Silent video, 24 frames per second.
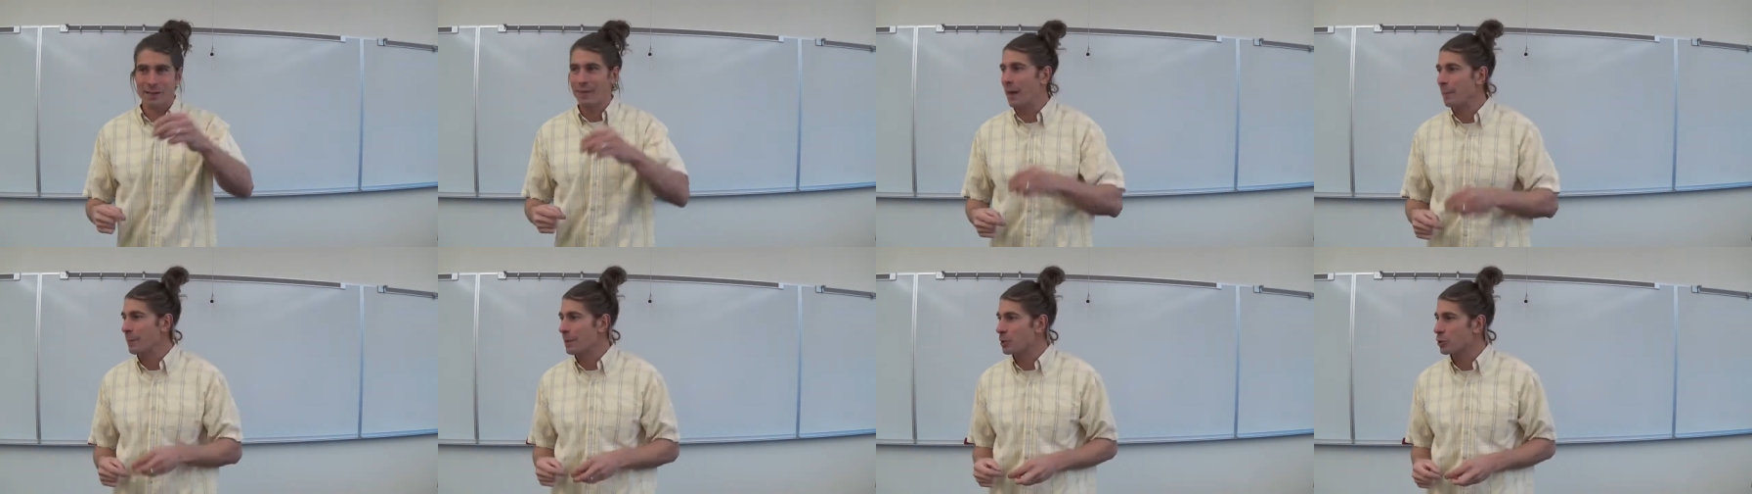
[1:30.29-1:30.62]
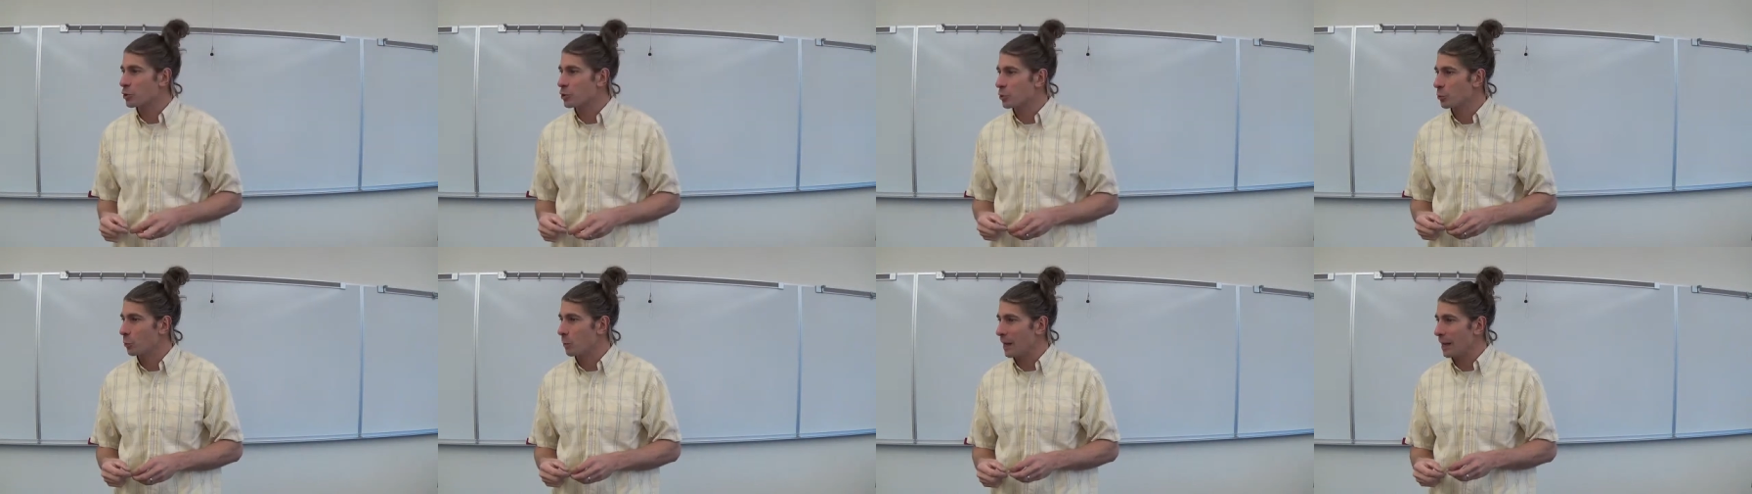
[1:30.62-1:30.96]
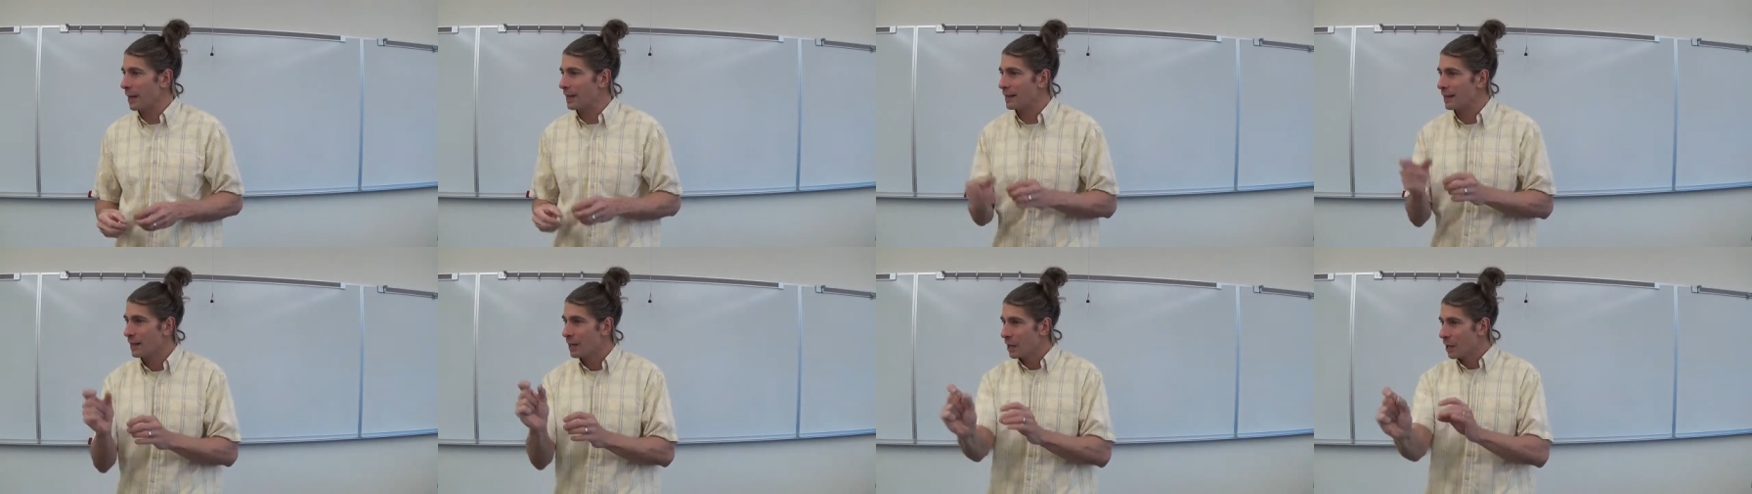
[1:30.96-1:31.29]
that means you
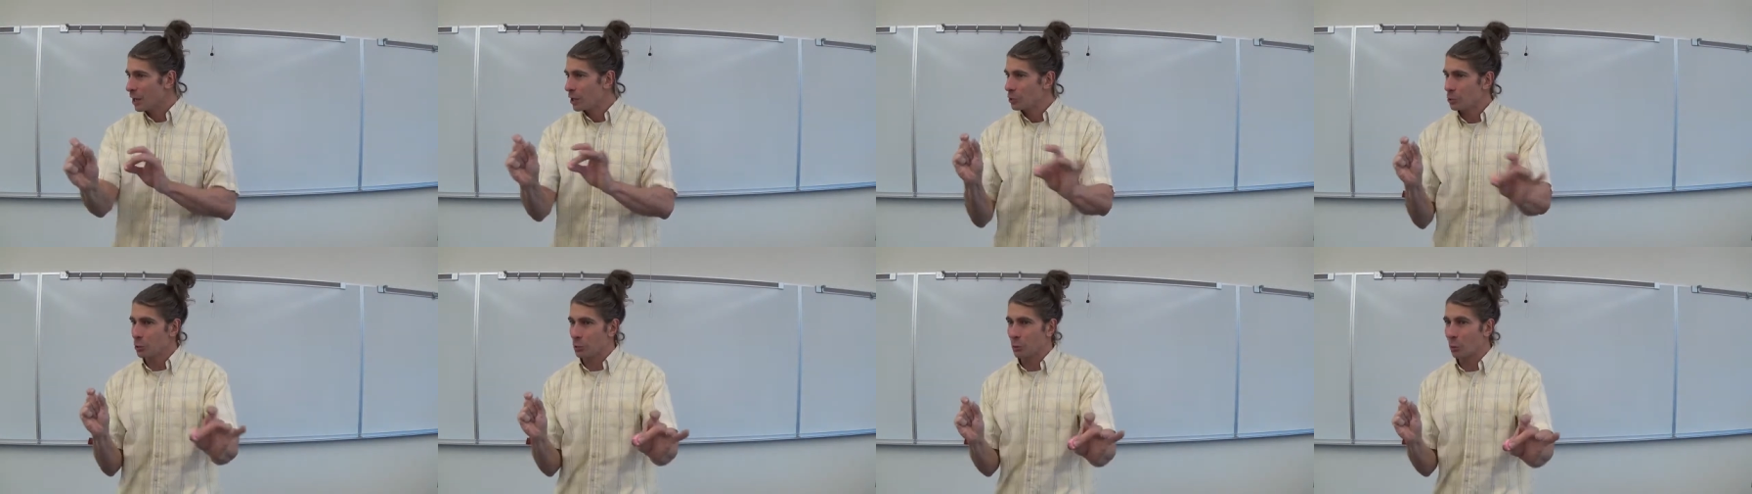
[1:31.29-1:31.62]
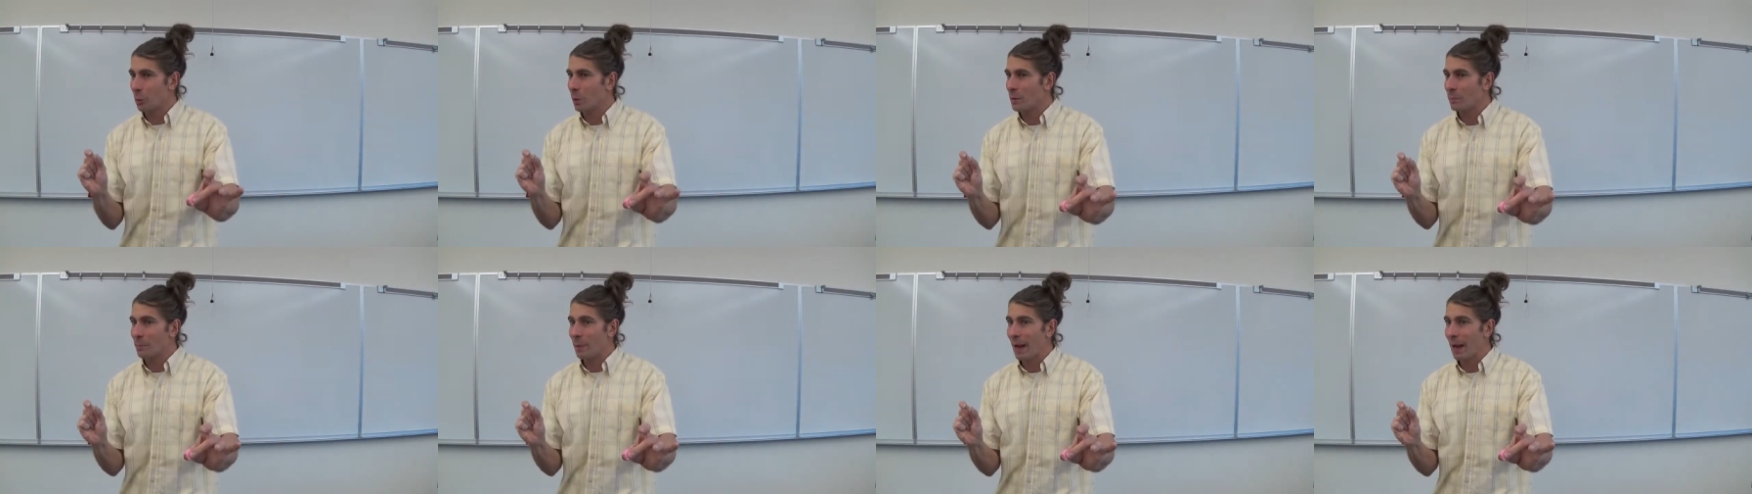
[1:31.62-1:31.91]
win two to one